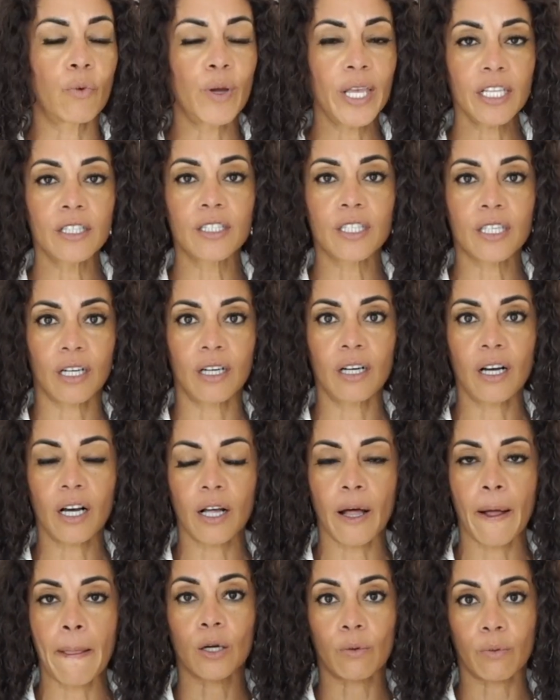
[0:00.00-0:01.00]
we
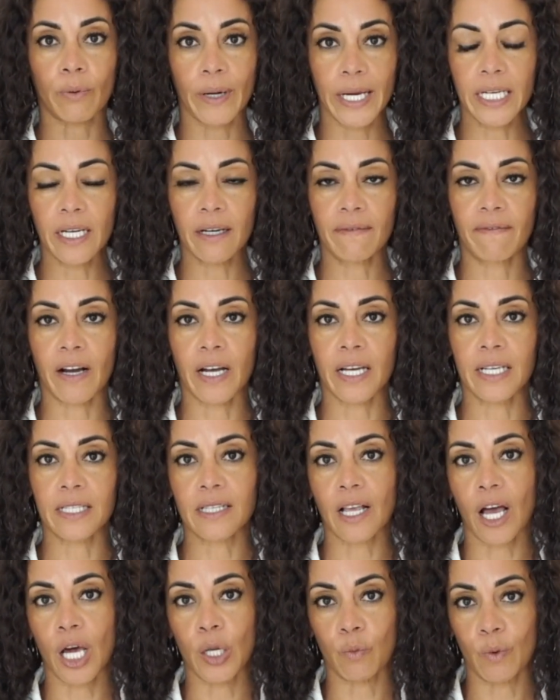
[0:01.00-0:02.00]
took great
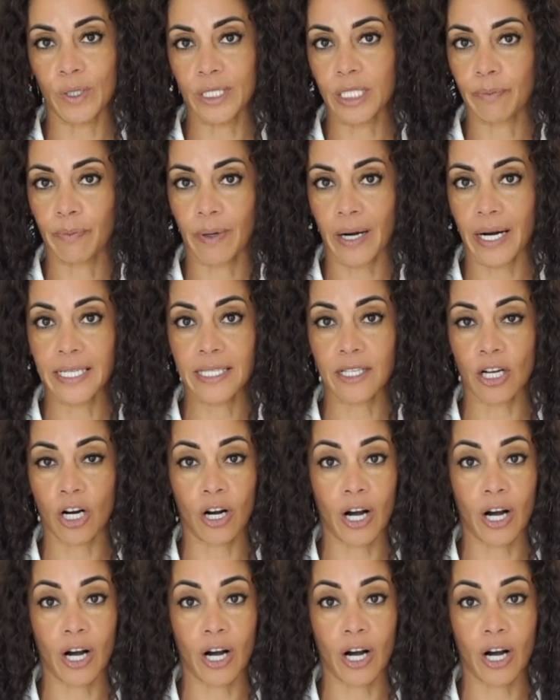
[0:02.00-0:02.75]
advice on what to price